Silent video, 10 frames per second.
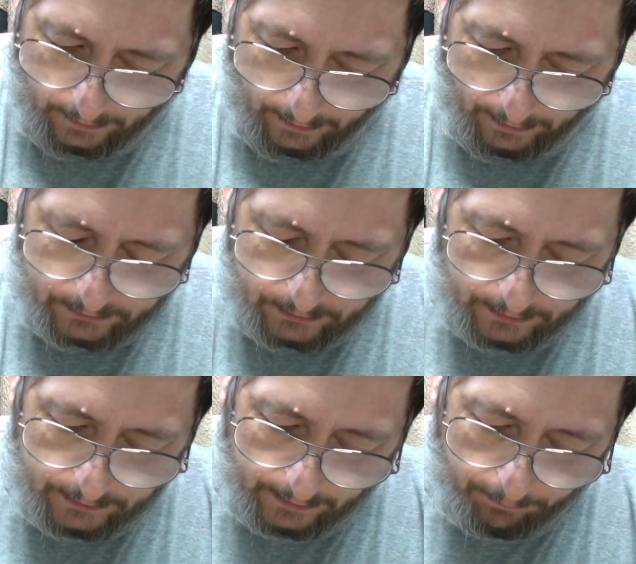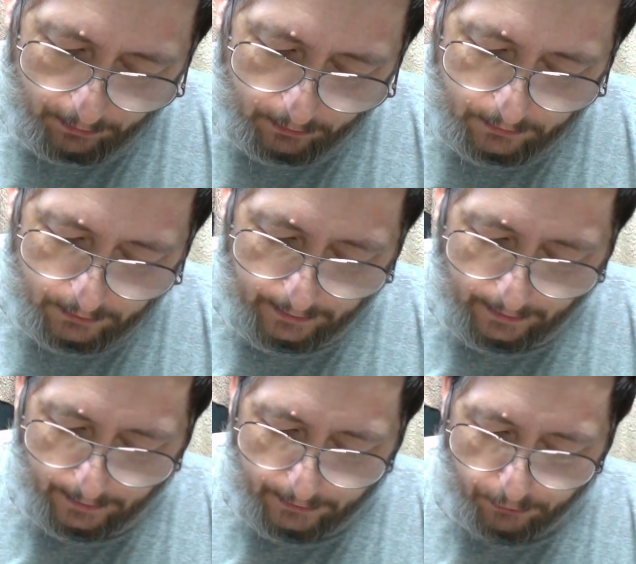as an example, today
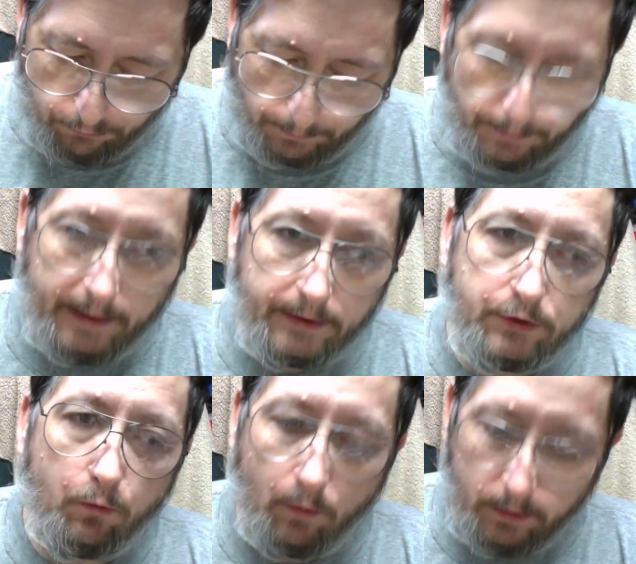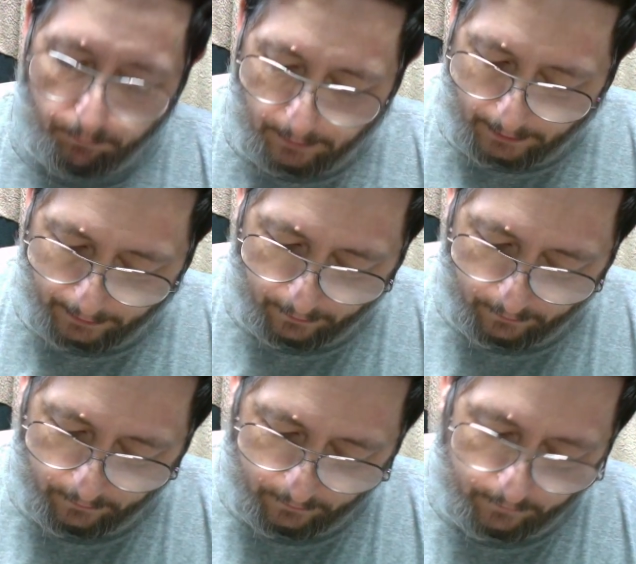I just replaced one of my
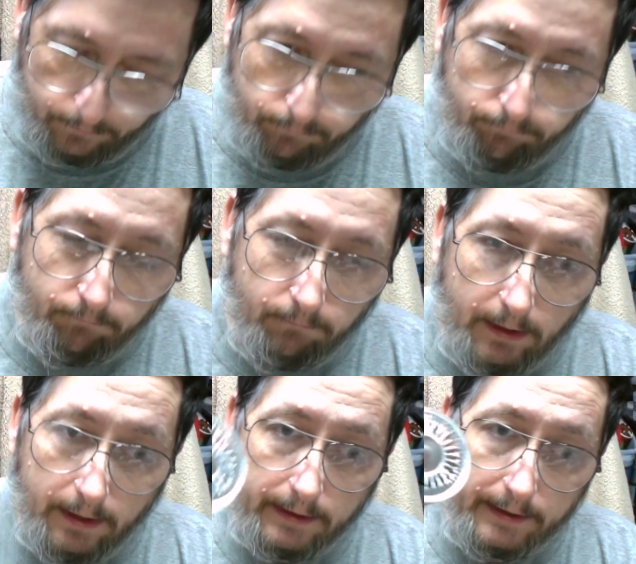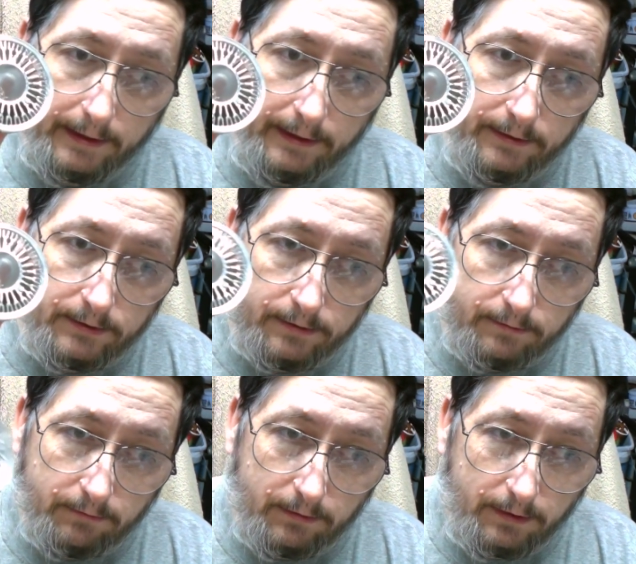LEDs.
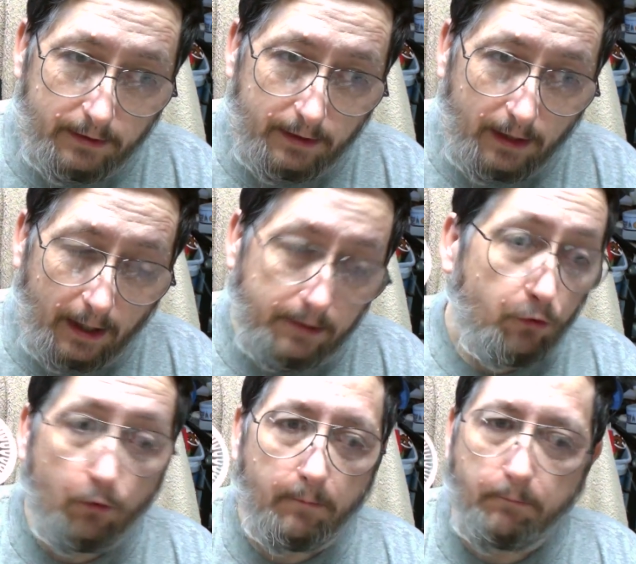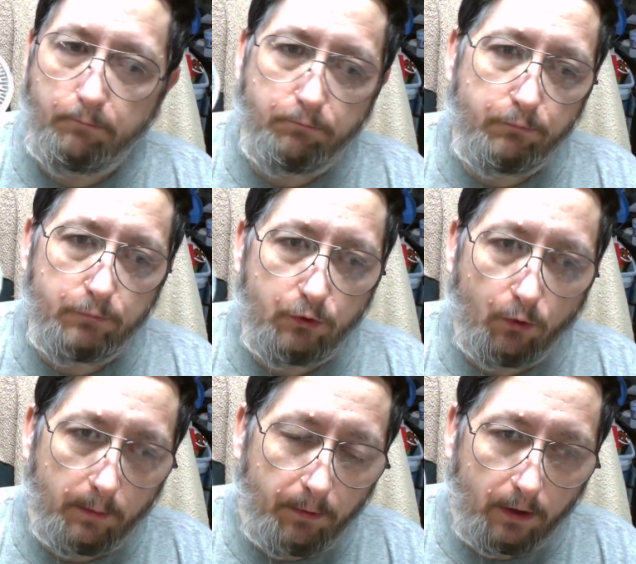I tore
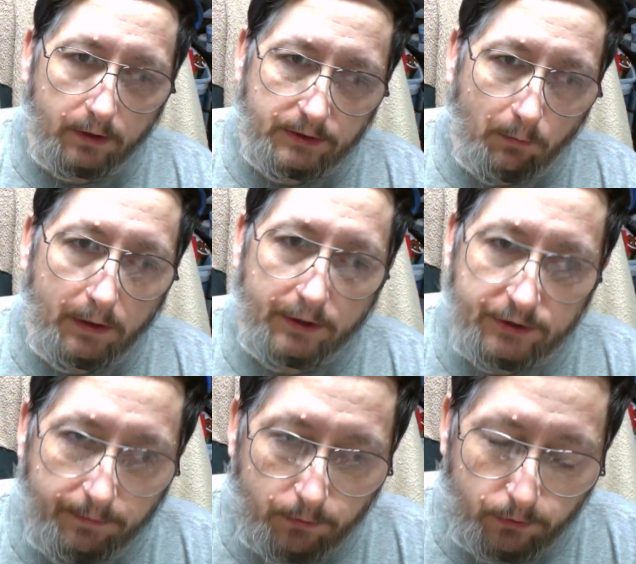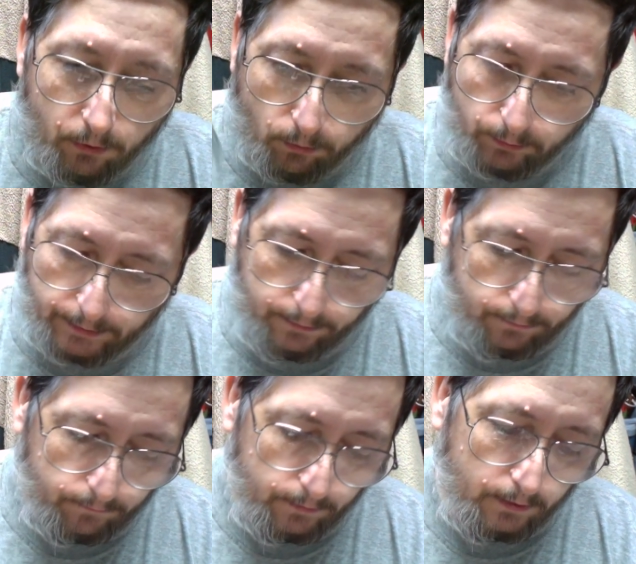it apart because I wanted to see what was wrong with it.
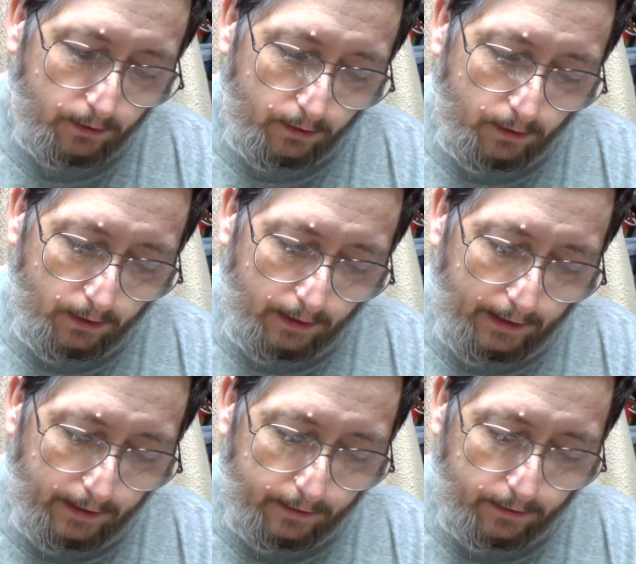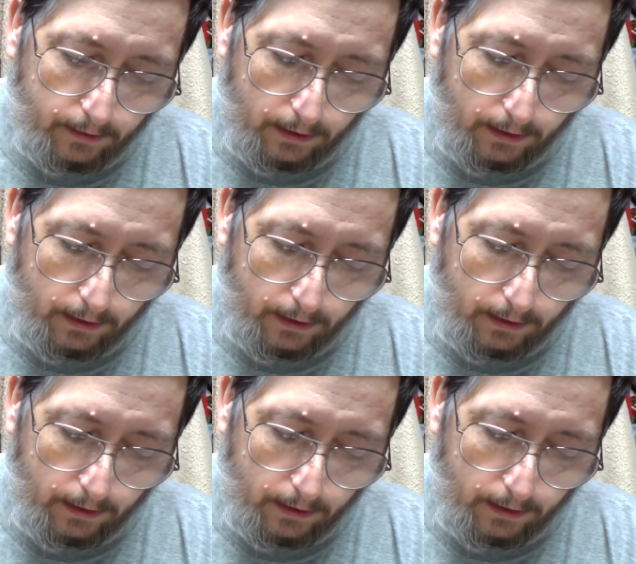And